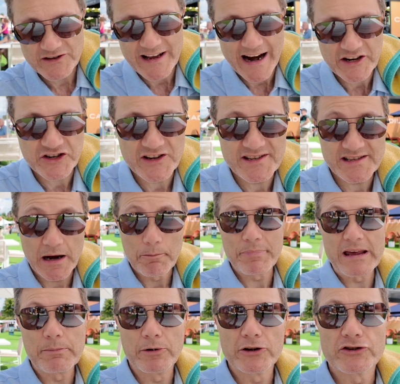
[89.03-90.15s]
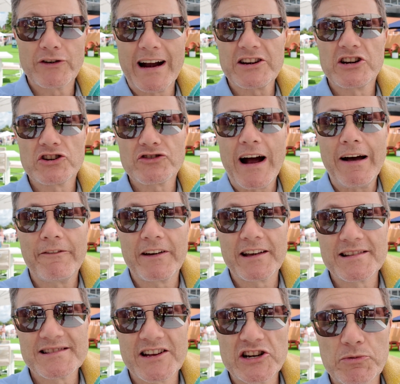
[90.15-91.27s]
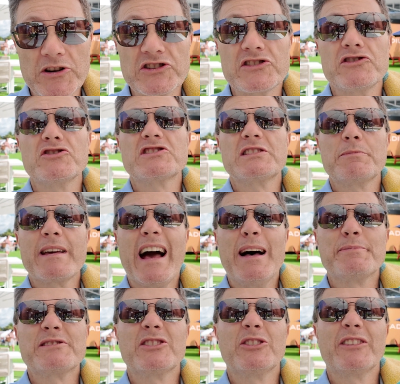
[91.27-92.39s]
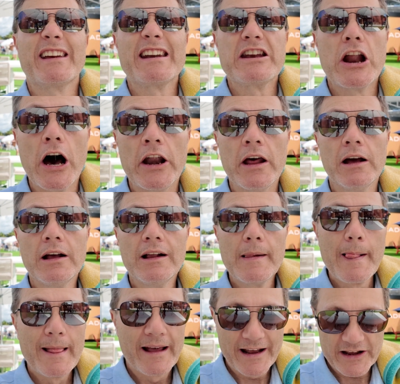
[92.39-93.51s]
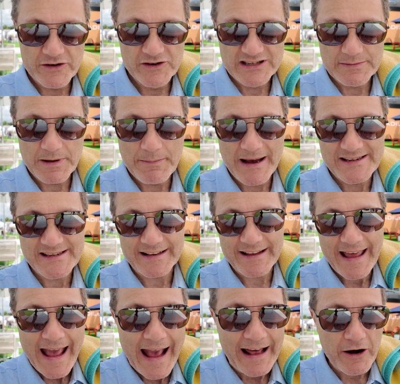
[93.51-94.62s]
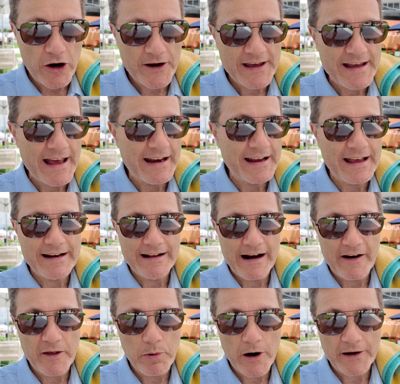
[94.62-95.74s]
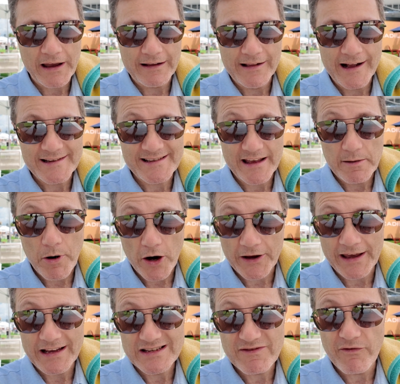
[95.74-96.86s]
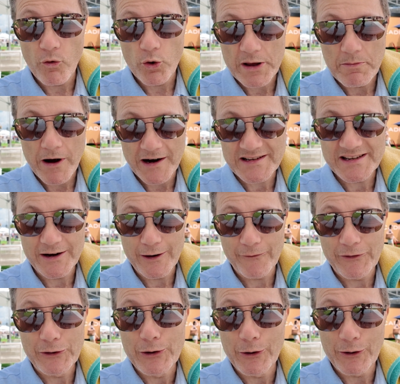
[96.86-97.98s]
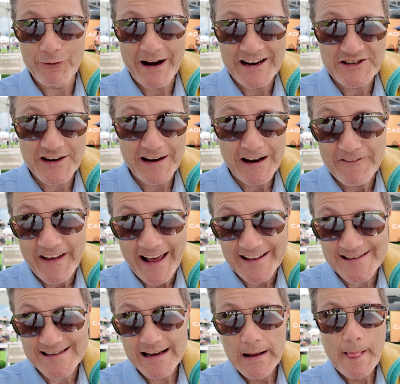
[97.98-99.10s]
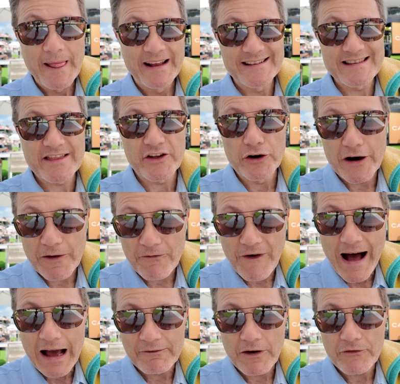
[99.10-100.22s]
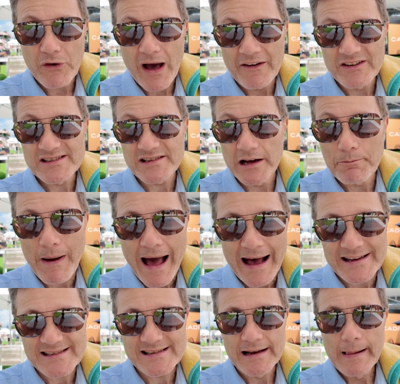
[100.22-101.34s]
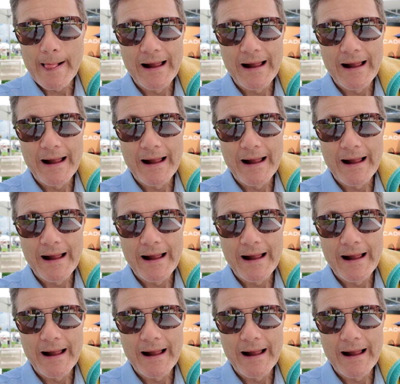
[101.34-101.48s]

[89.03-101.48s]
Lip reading: There's actually some people directing traffic and such, which there used to be absolutely none. And it used to be basically anarchy getting in and out of the parking lots. Yeah, the parking is $40 here if you don't arrange it in advance. It's $35 if you have a Sun Pass.